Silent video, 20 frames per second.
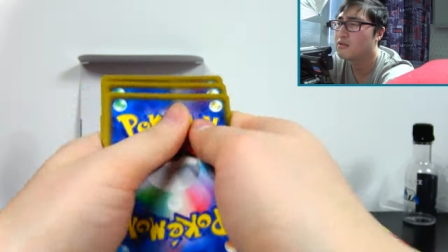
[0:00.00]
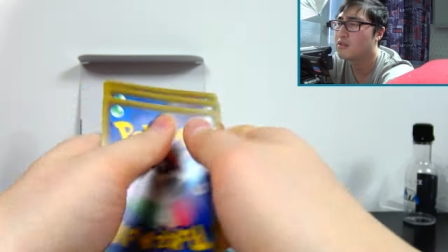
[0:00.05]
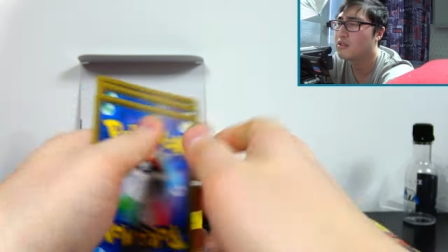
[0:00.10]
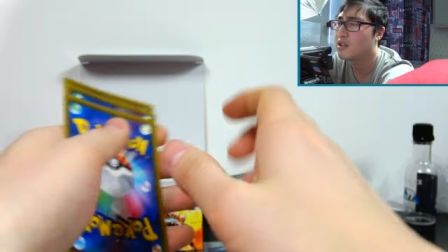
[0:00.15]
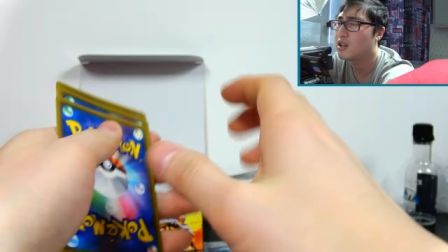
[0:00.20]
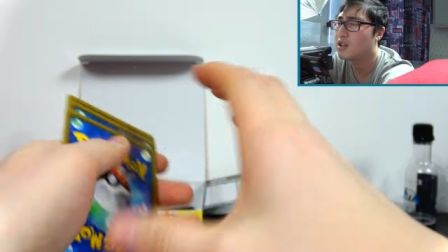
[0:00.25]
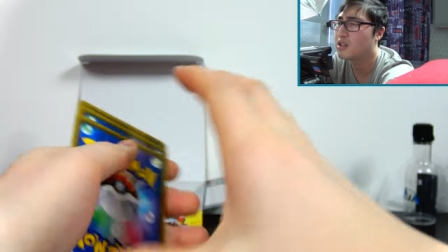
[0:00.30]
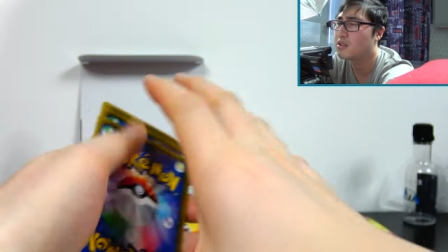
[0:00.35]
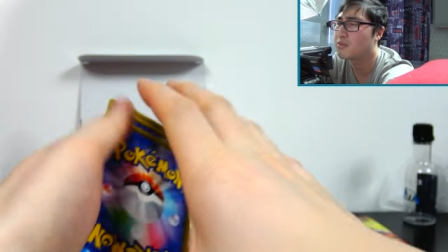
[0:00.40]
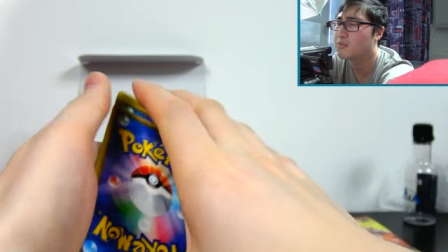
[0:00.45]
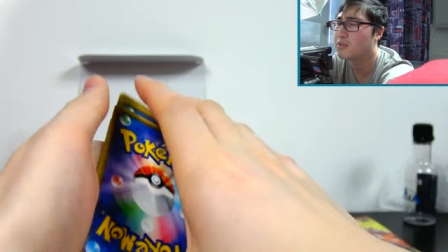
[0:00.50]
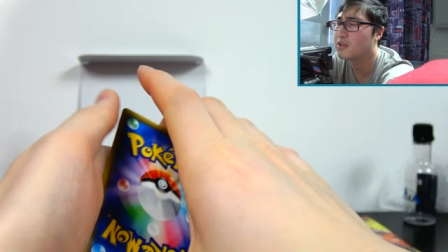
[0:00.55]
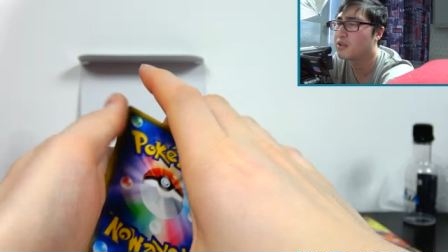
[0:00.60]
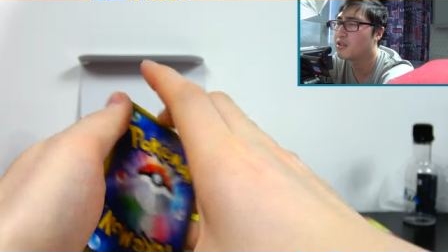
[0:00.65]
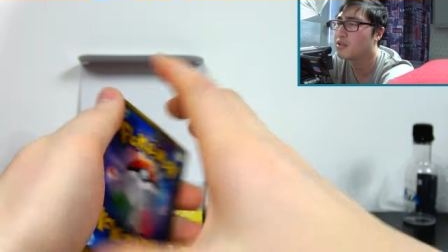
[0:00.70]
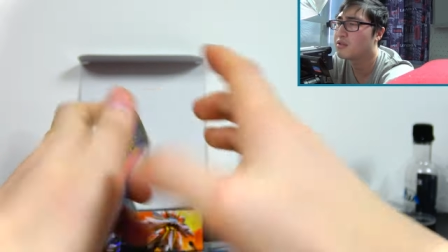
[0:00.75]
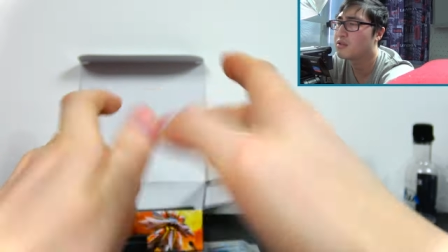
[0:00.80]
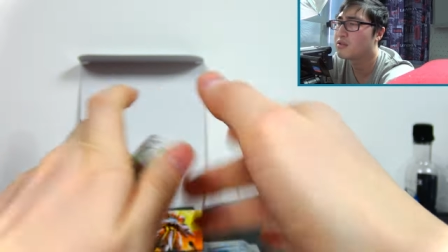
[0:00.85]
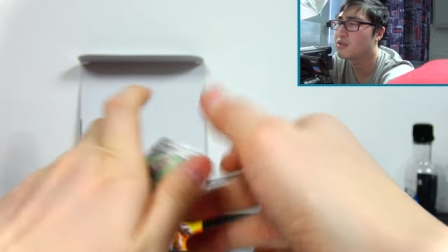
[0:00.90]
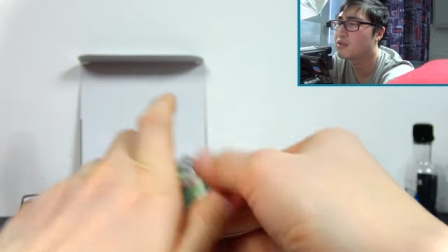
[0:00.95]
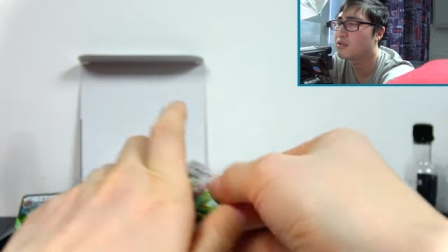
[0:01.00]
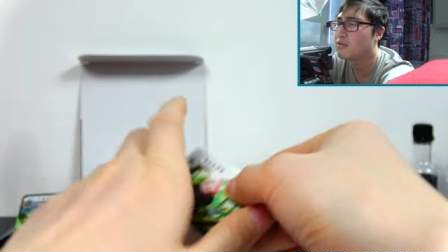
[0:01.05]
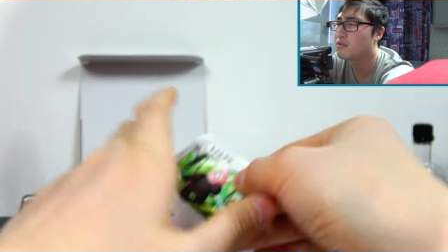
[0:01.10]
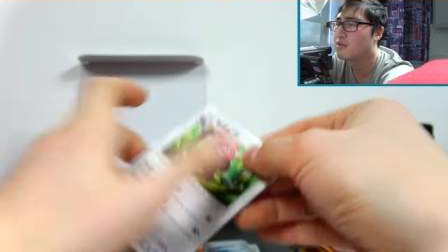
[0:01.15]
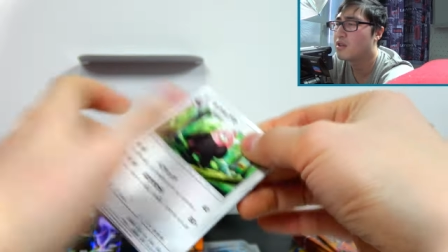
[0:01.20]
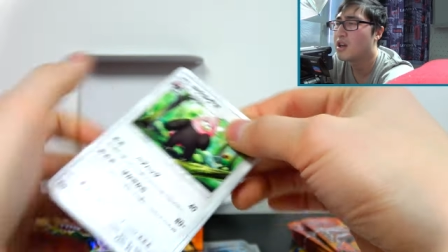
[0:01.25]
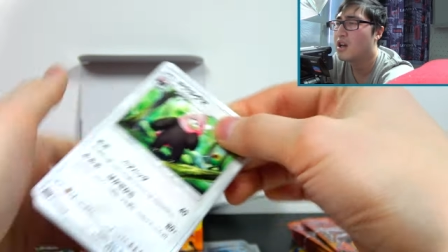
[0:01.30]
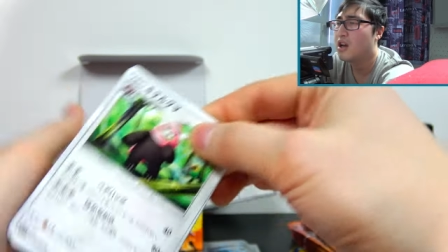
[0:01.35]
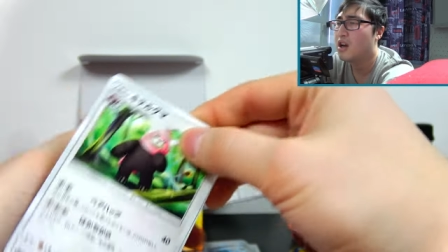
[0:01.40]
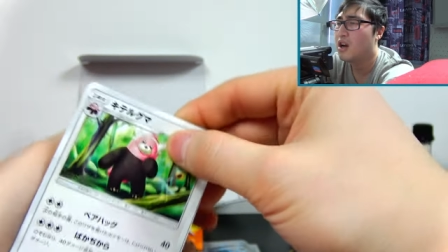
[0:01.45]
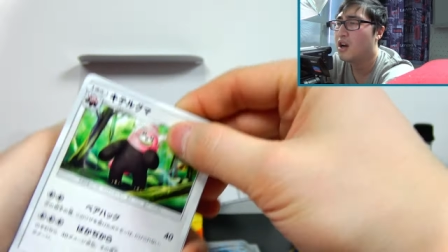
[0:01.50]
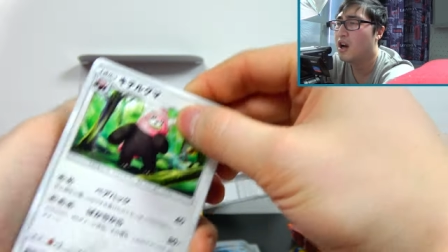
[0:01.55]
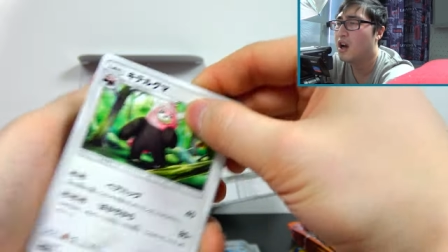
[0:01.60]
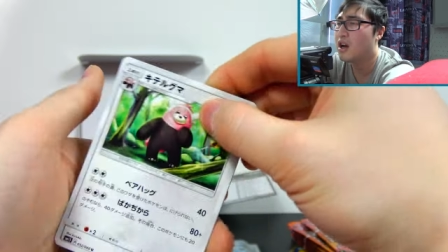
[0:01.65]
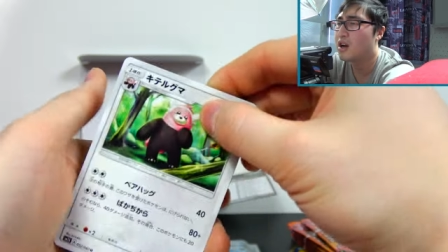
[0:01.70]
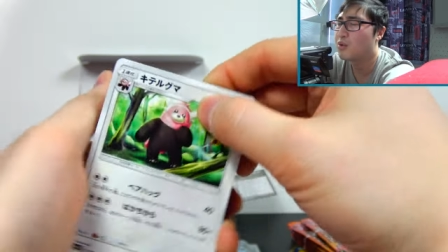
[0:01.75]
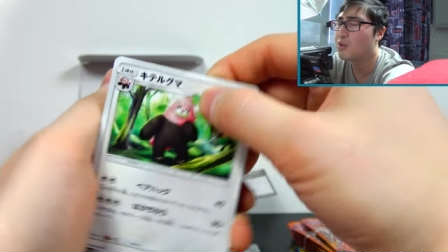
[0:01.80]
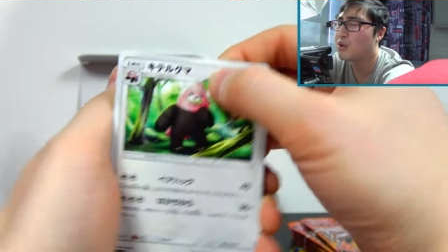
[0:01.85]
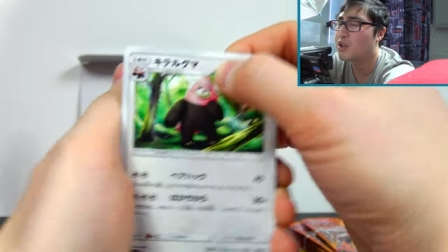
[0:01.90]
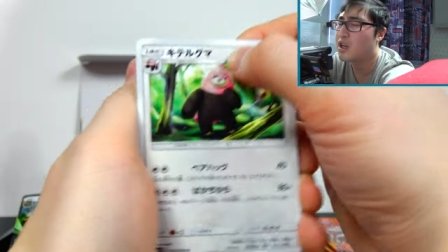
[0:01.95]
Yes, please.
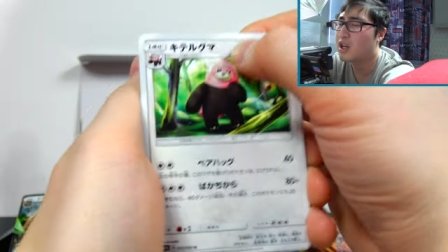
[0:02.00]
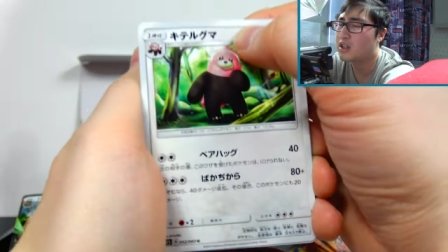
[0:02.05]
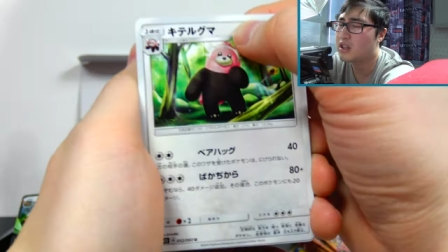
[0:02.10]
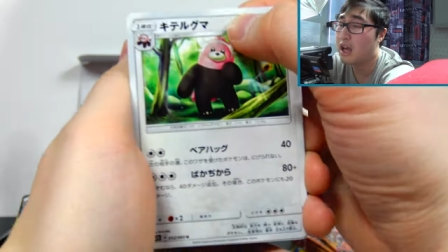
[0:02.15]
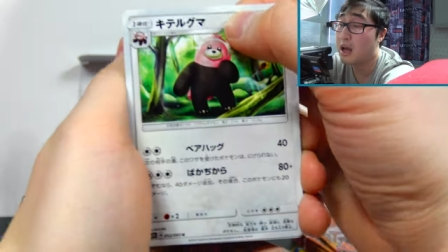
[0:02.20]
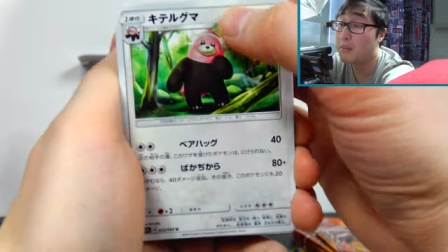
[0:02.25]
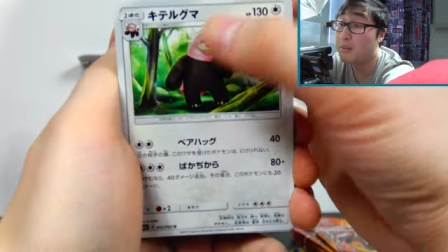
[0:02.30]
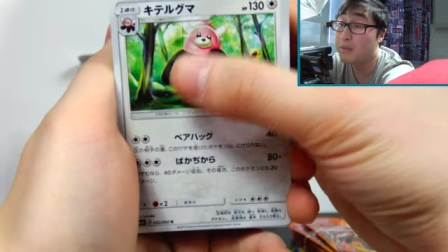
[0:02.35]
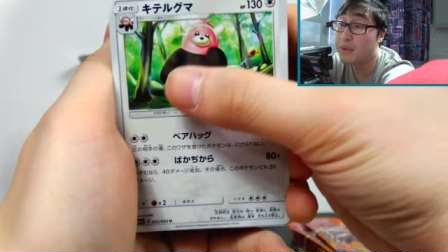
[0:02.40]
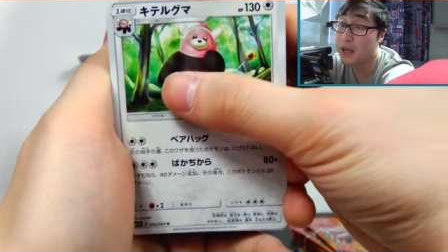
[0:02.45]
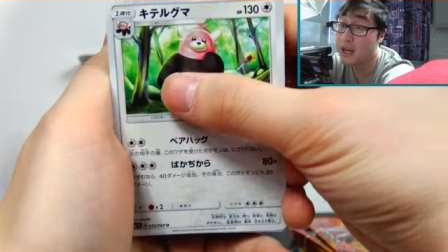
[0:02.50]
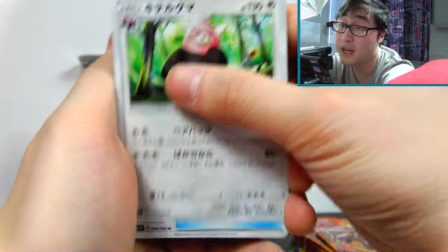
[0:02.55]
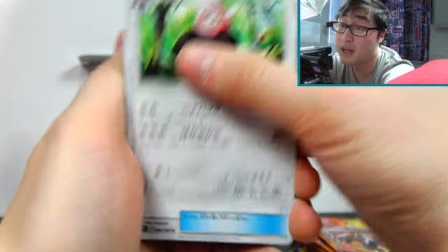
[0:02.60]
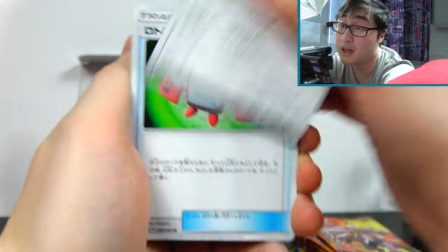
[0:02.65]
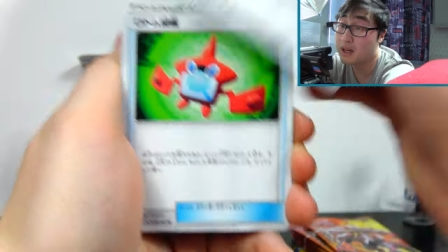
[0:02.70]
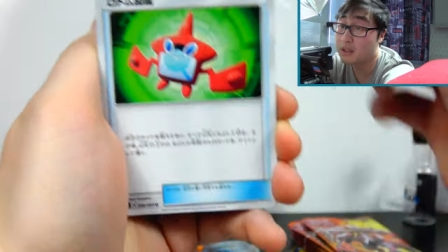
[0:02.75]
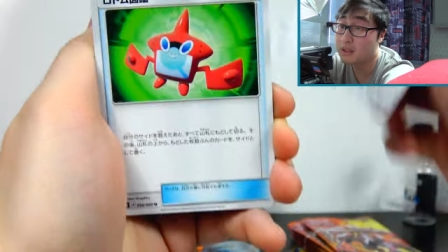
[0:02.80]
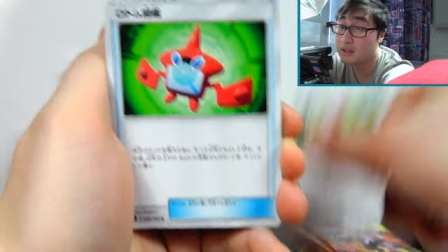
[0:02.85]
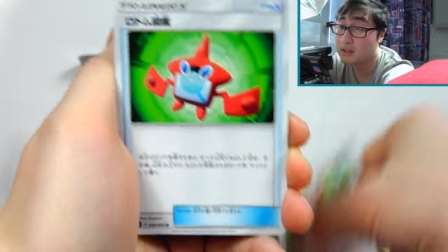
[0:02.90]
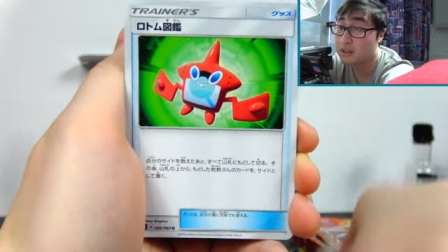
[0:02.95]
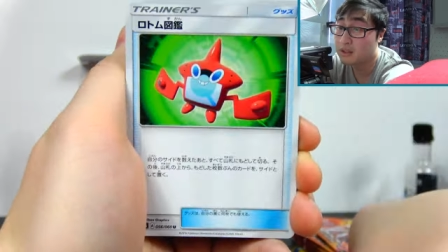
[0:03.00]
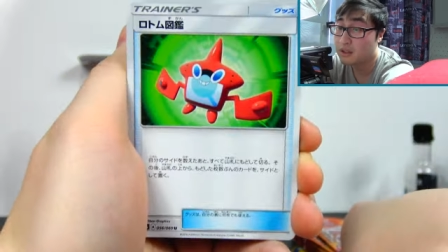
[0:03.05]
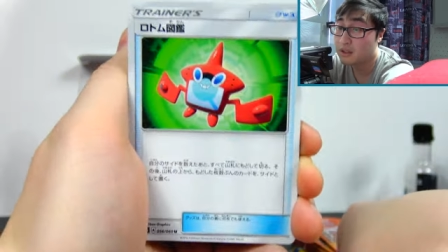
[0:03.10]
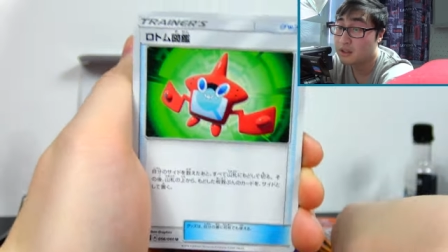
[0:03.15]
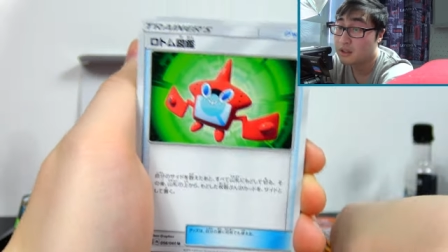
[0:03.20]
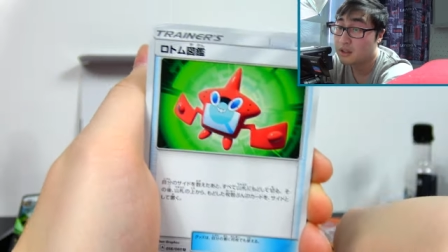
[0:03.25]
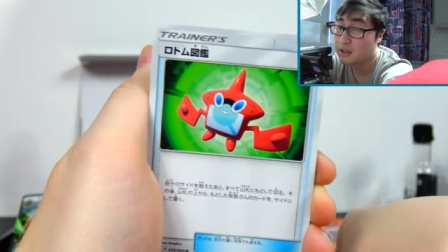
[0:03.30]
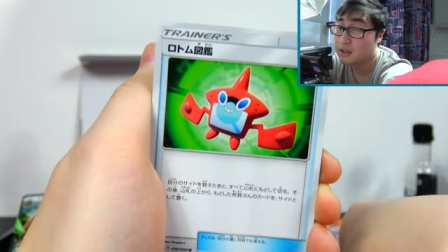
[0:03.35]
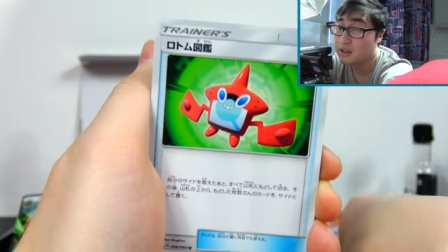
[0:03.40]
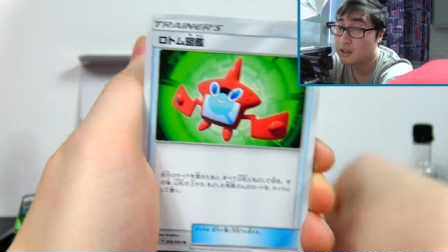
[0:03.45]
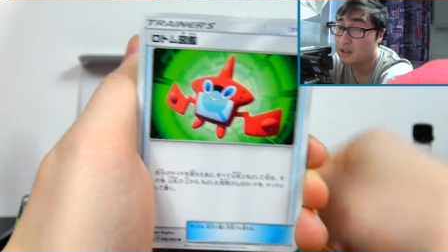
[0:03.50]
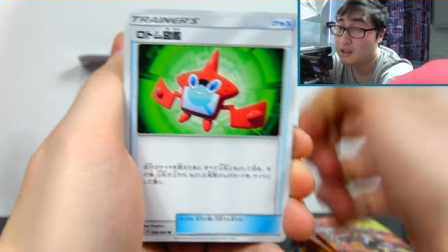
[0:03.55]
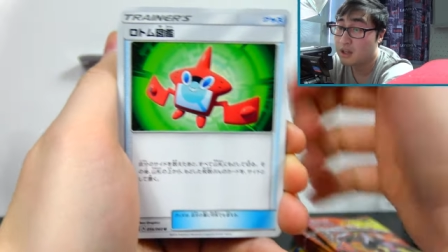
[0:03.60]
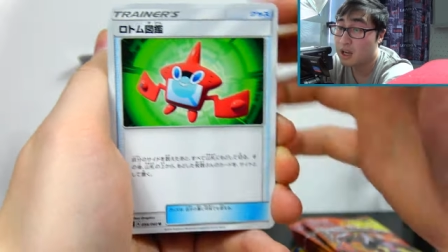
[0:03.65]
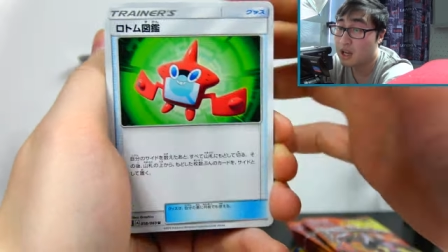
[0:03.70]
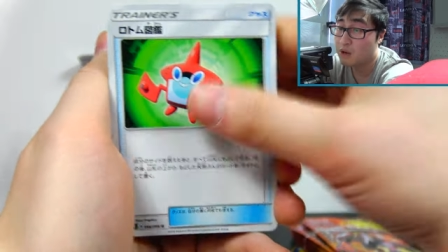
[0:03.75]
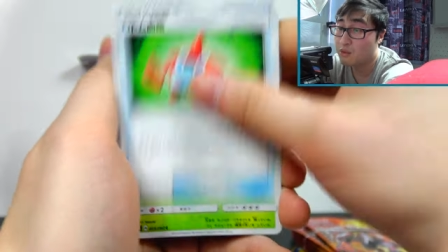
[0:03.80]
Alright, we got that beer, a